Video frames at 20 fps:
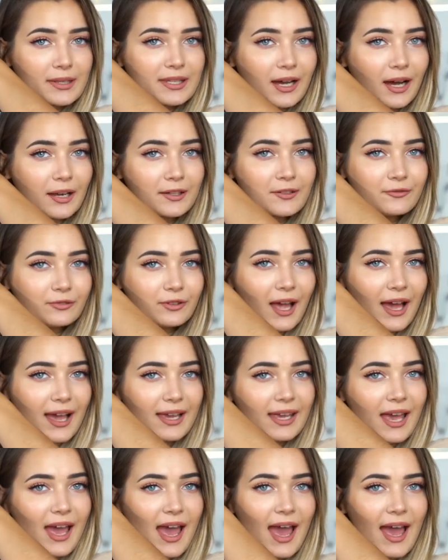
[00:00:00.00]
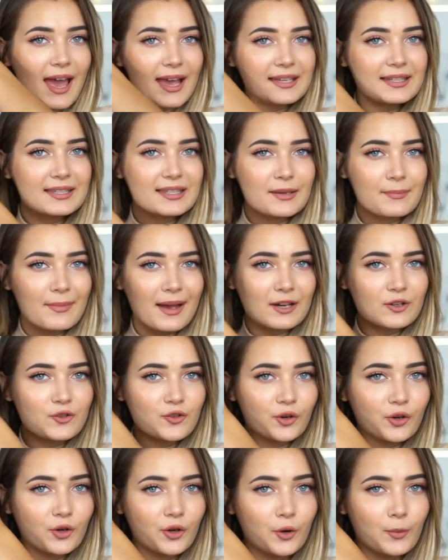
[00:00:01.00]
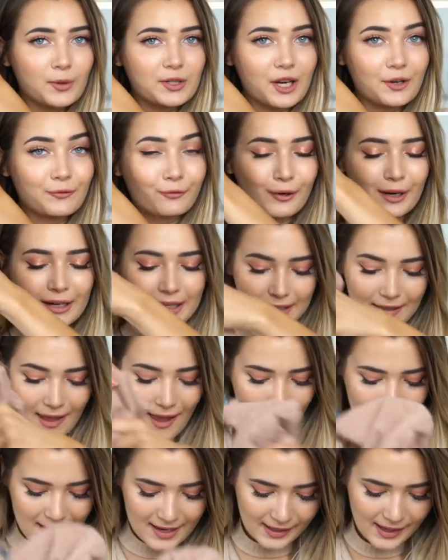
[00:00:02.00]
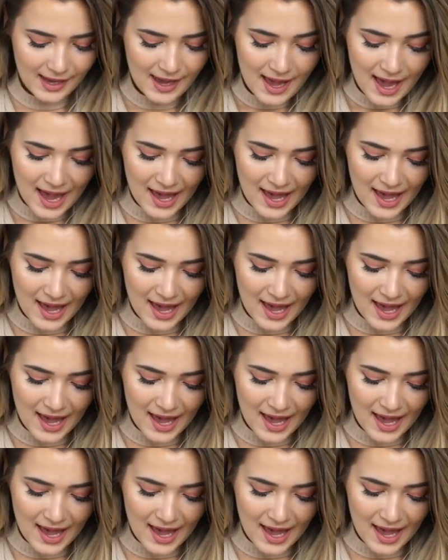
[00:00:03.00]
It's kind of like asymmetrical, which I really like.